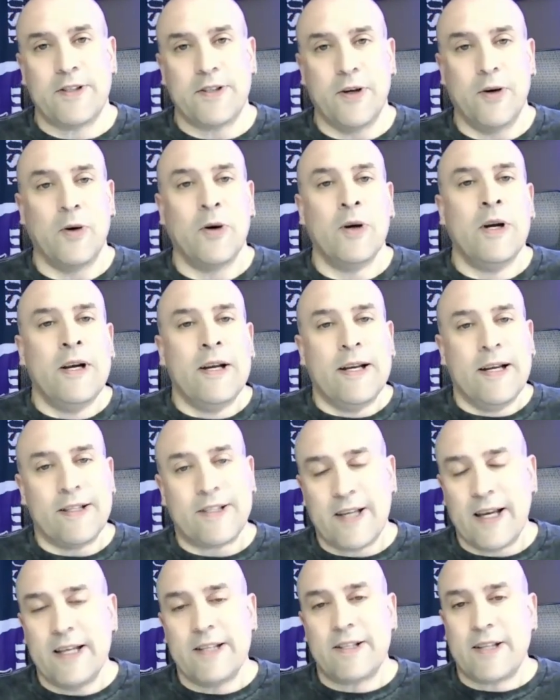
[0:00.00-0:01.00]
So
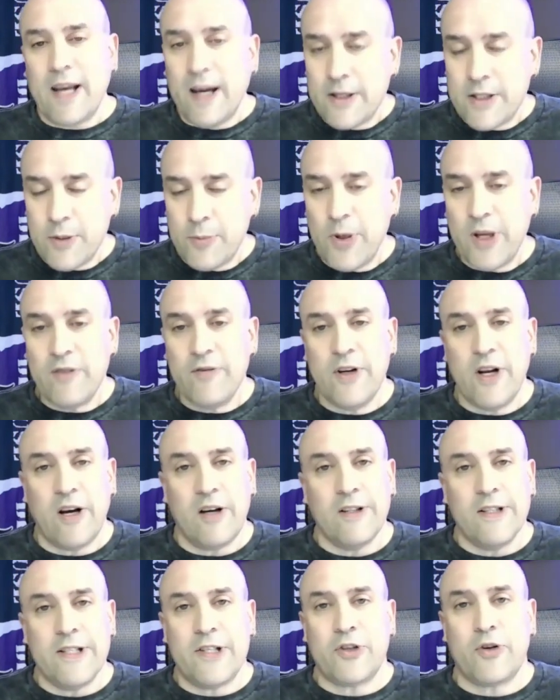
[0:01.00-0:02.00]
it's a bit of an
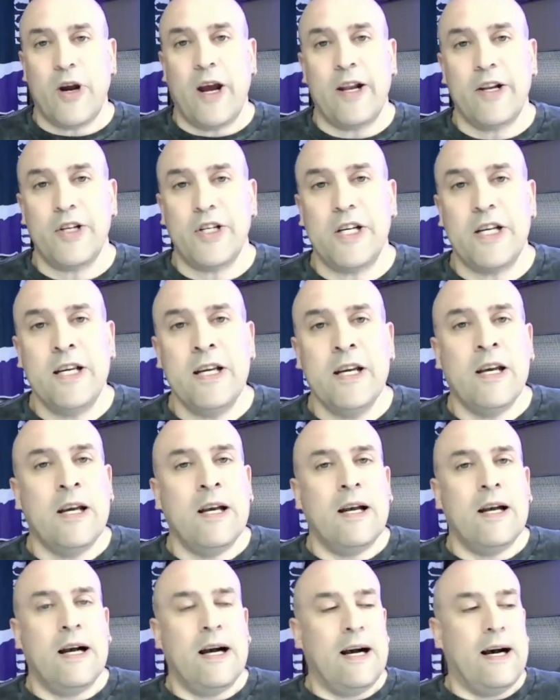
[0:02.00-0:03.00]
all-in strategy,
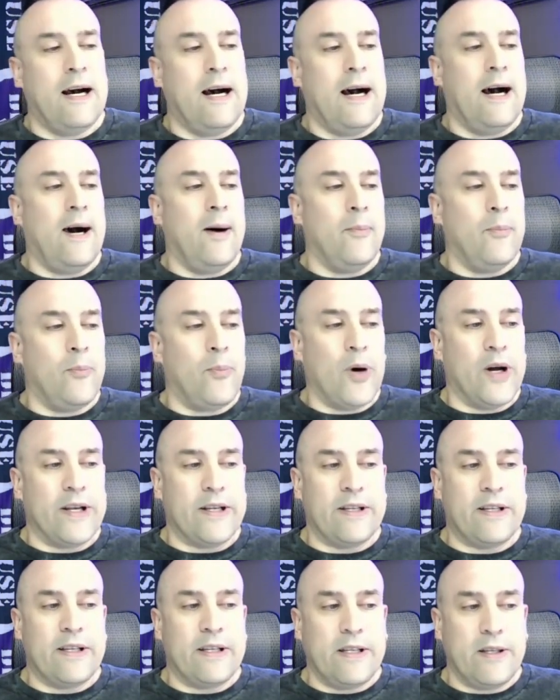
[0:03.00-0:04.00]

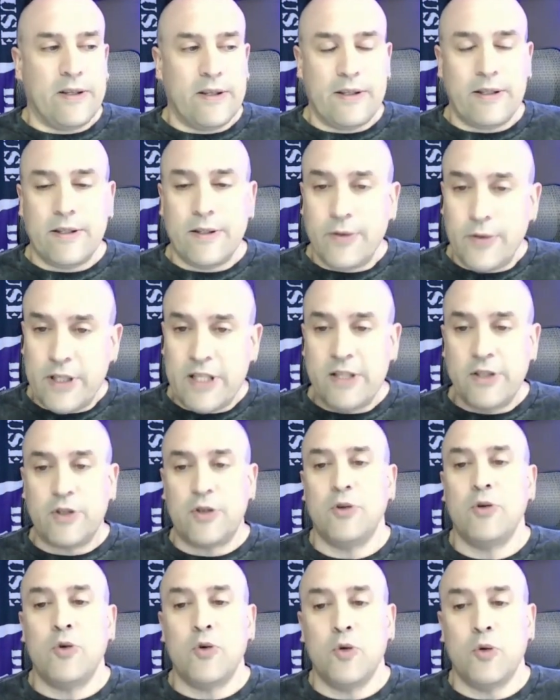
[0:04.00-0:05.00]
but you need
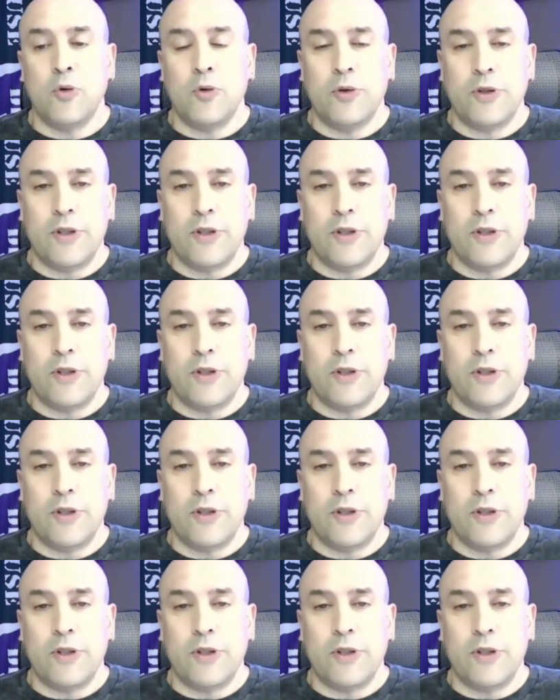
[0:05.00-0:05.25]
to